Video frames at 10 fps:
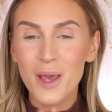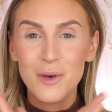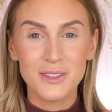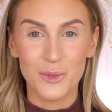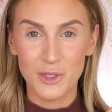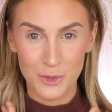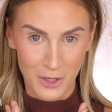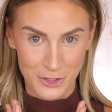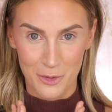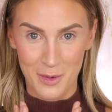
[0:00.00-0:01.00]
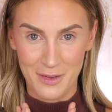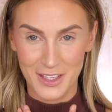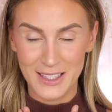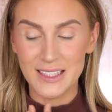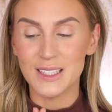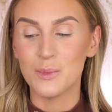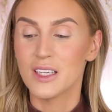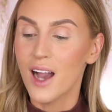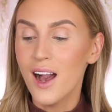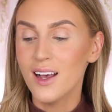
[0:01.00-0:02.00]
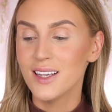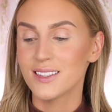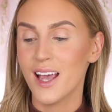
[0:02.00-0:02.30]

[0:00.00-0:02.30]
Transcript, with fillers: why I put so much blush on my face is because